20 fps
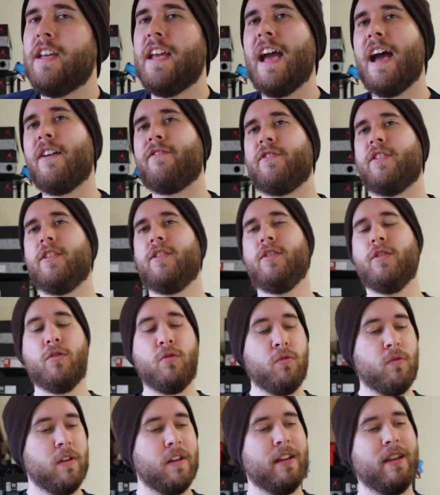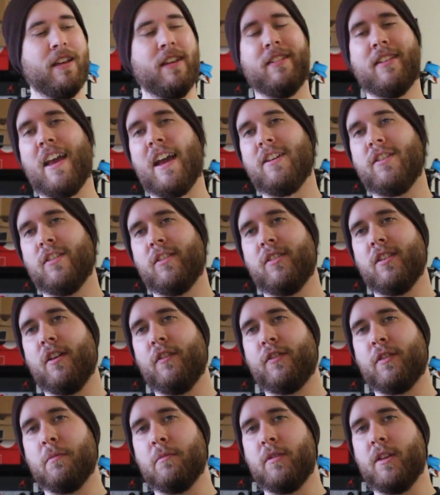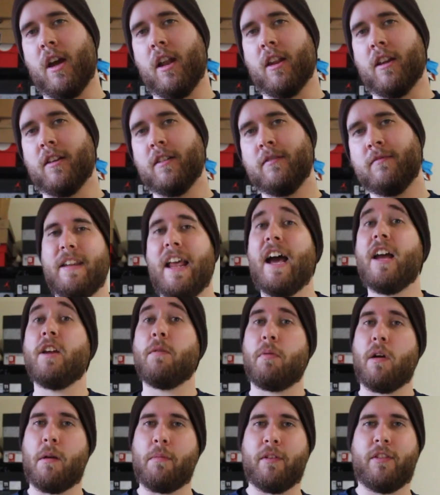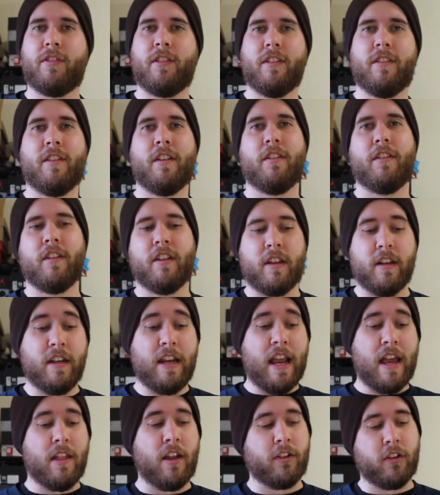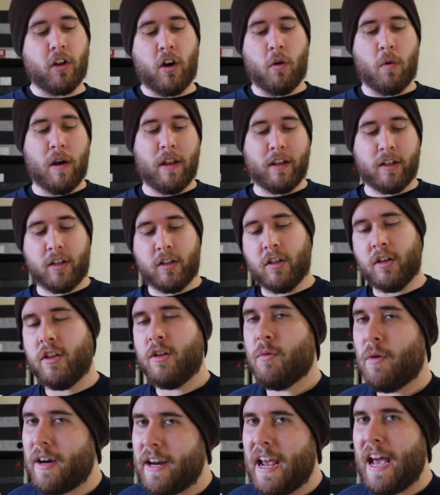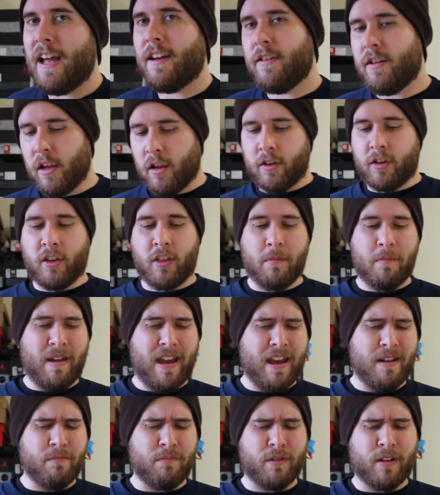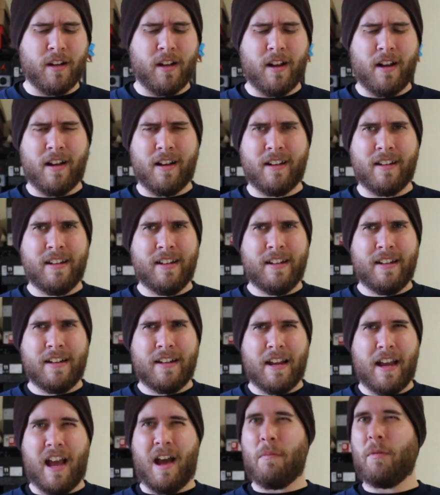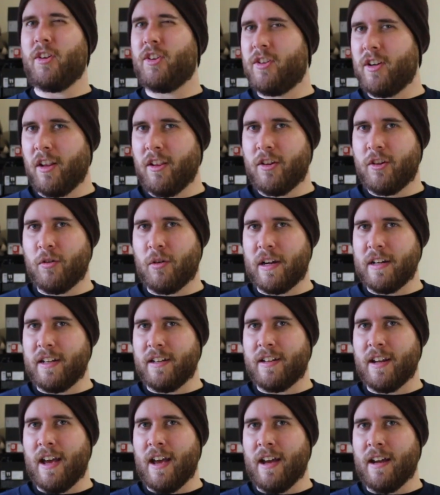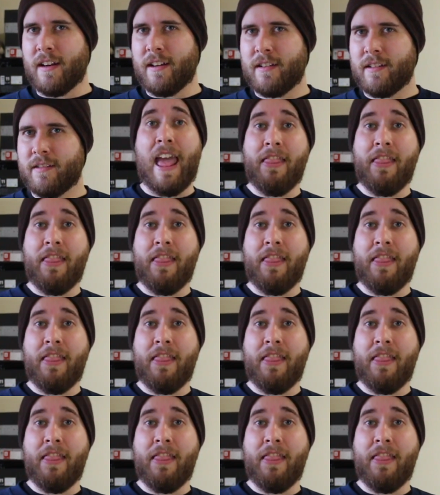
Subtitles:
you have to do is add yourself some duller. Now you're probably sitting there thinking, yeah, that's all well and good, you want to add duller to the matte, but how much duller do I need to add?